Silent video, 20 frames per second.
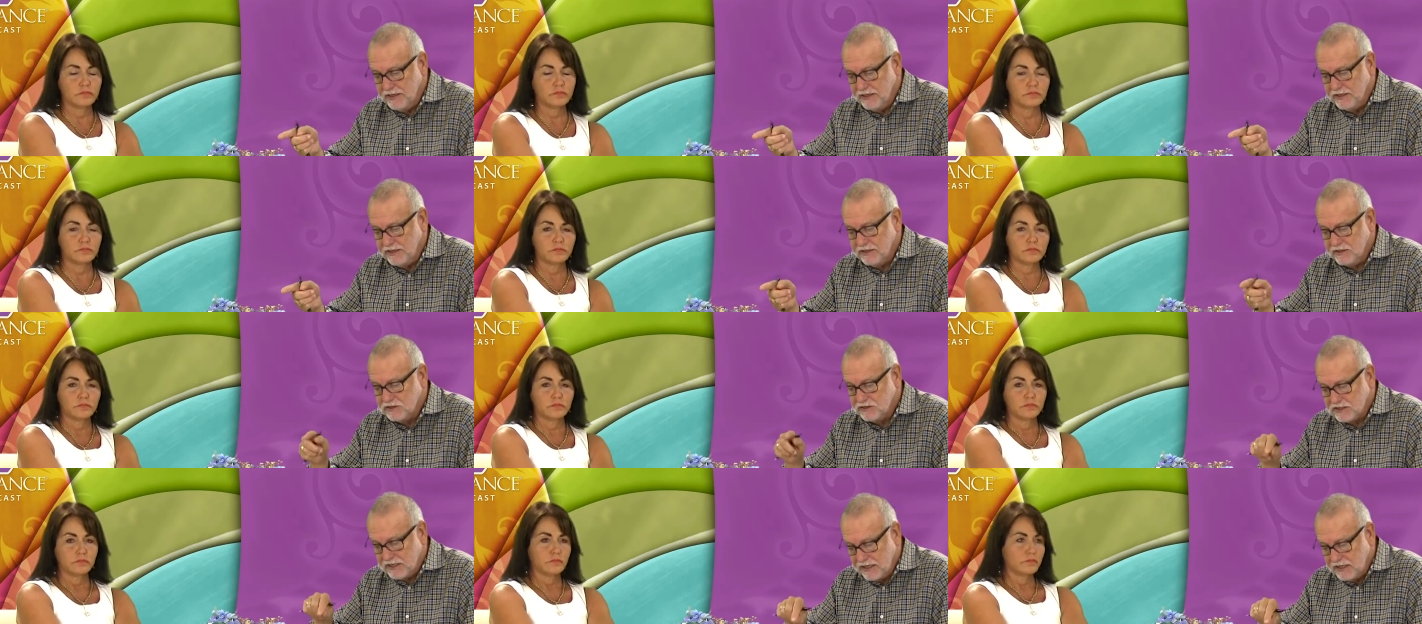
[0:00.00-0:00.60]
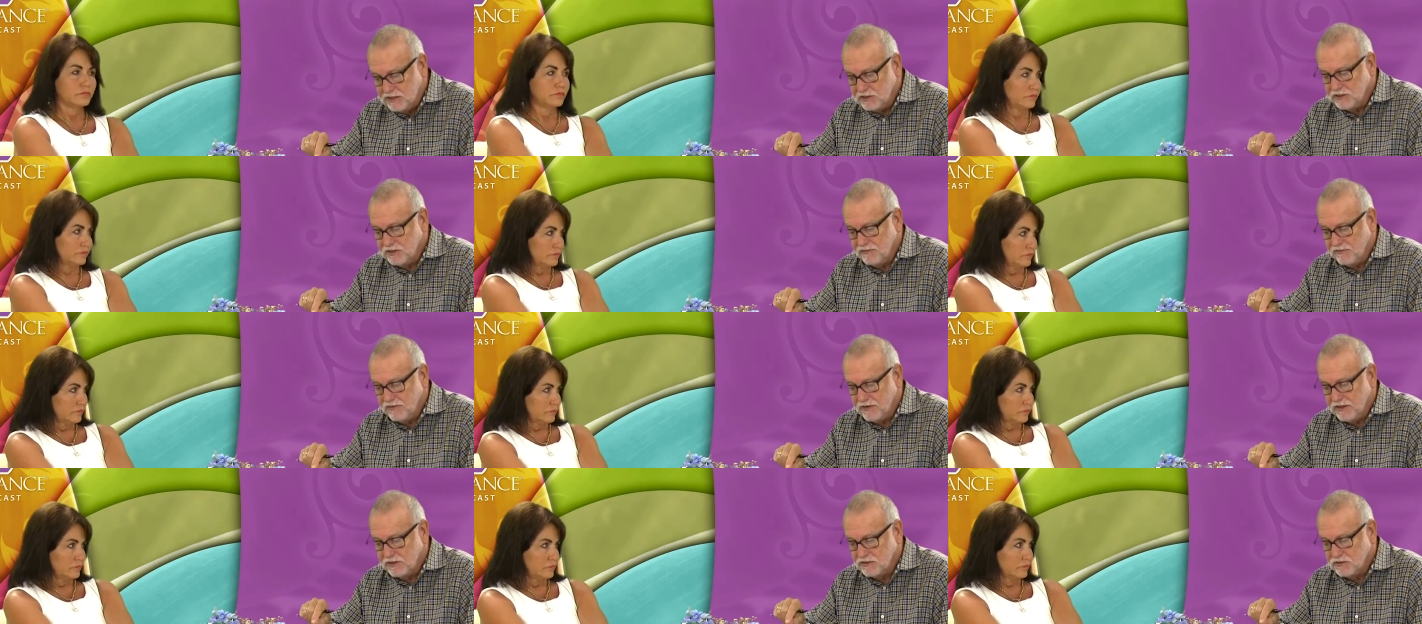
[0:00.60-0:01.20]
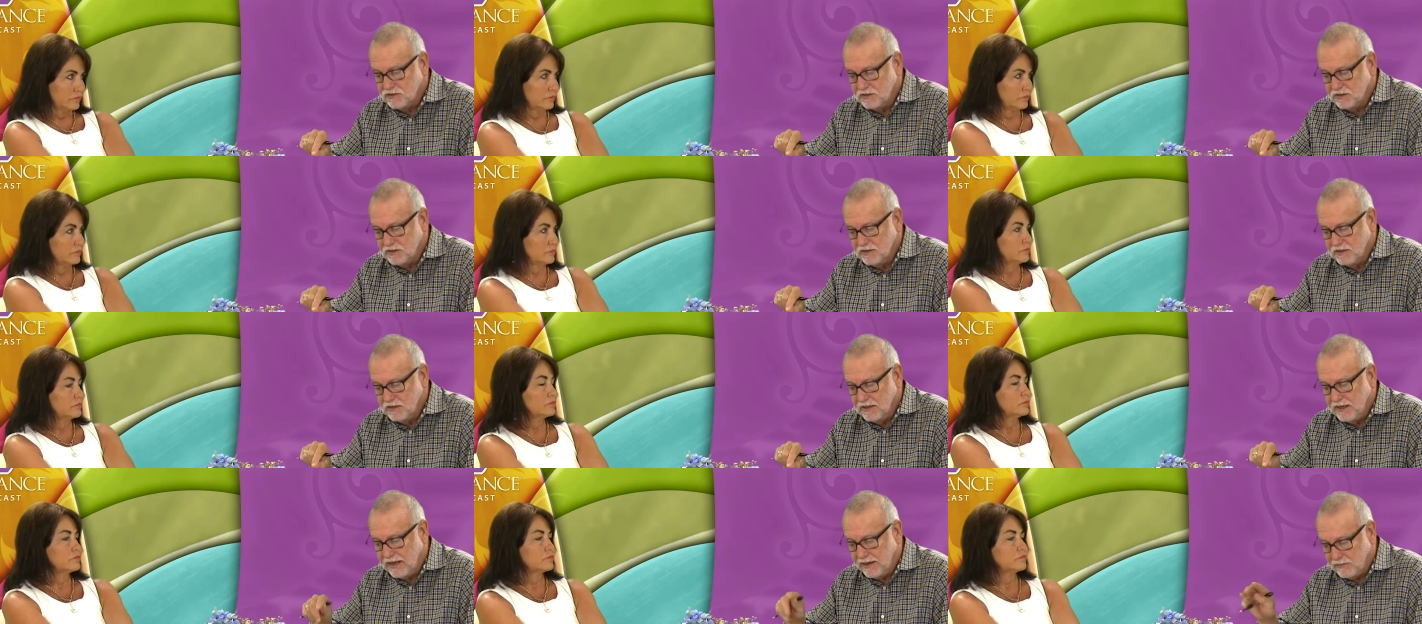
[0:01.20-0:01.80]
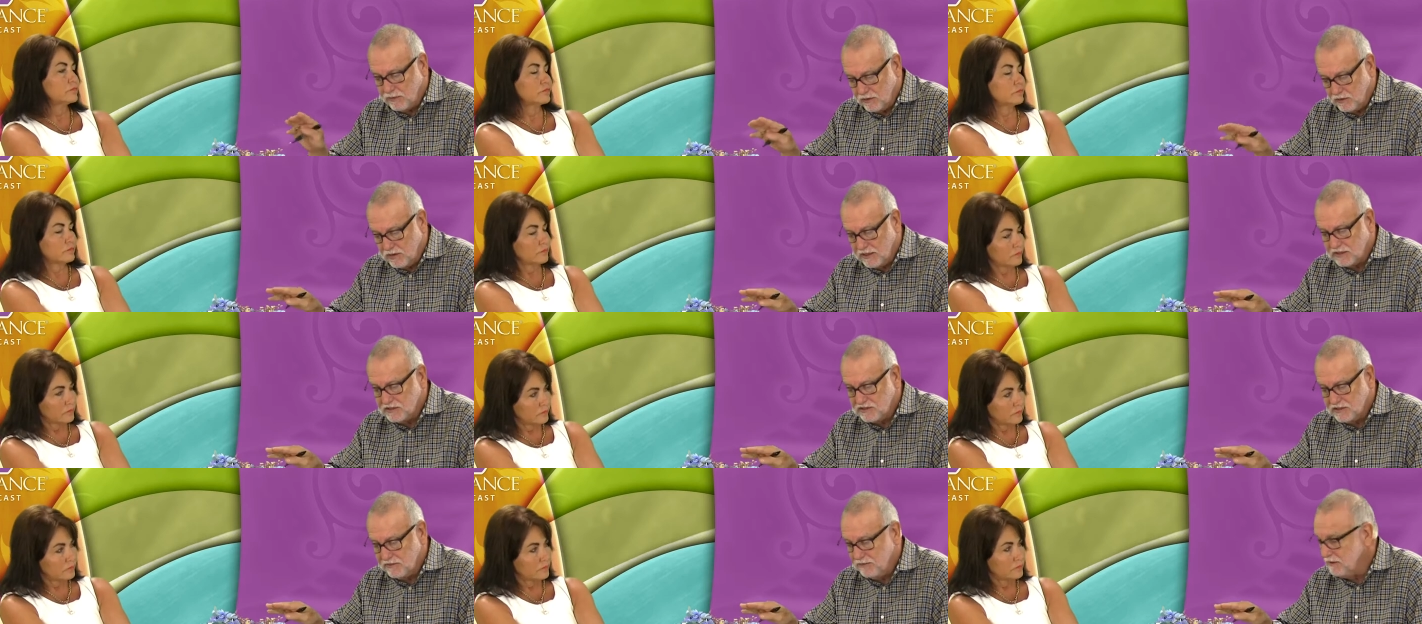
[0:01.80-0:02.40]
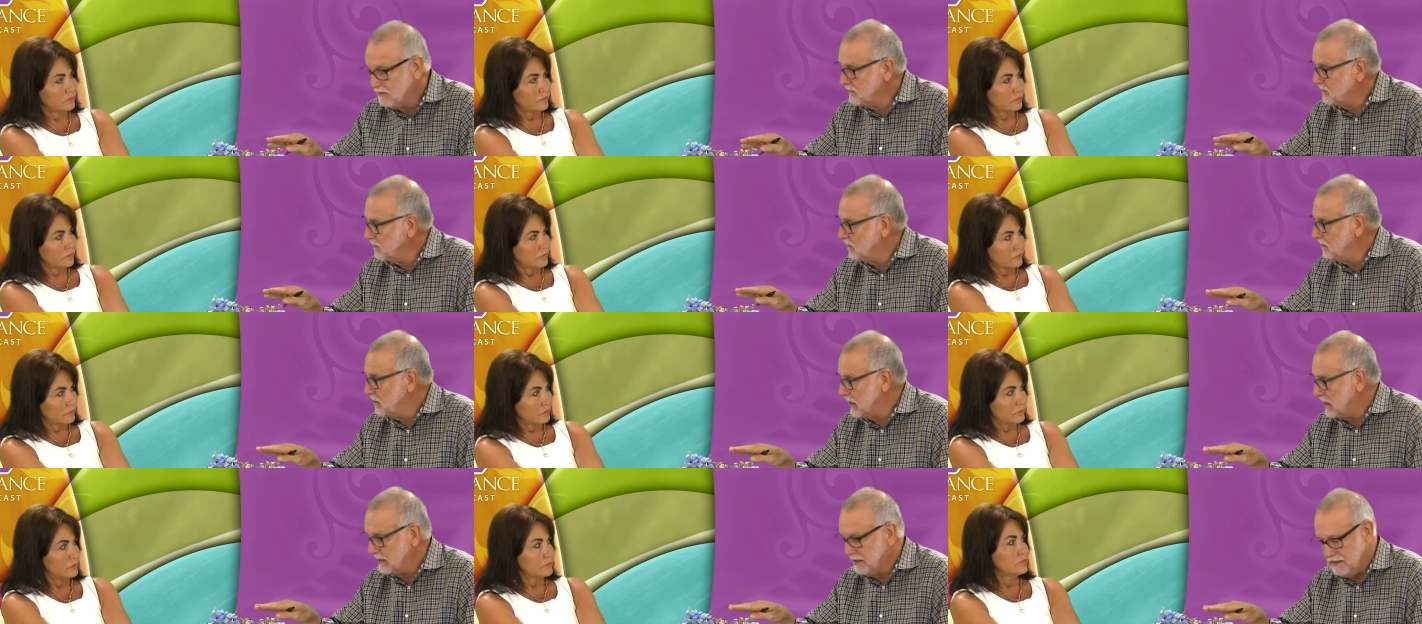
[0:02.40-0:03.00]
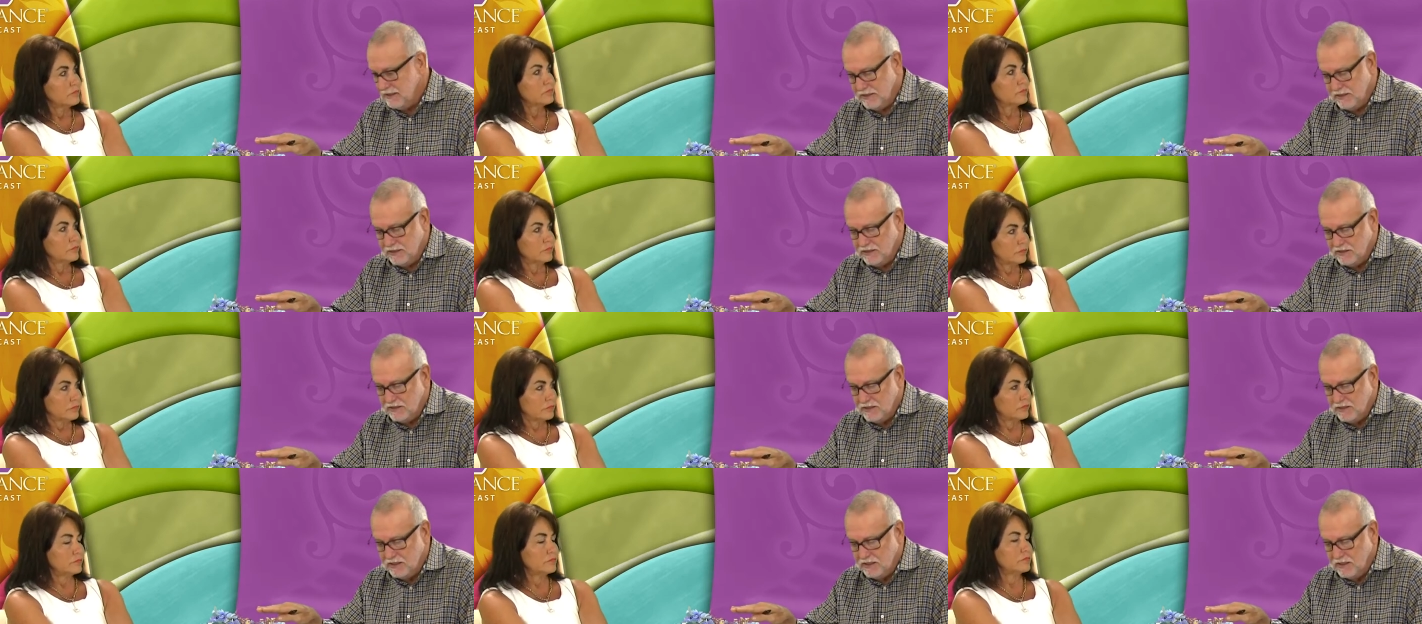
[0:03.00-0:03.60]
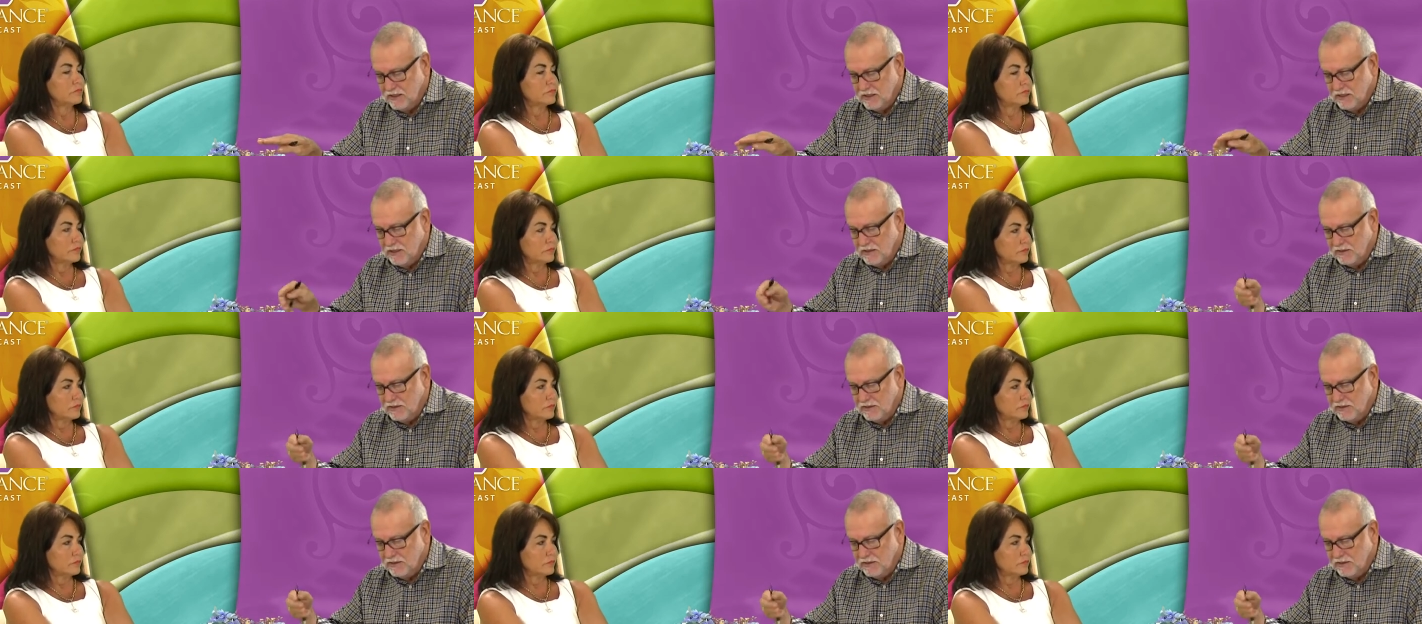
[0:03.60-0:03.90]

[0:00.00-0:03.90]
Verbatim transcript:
Speaker 1: headaches, sinus infection, hypoglycemia from not eating, mm-hmm.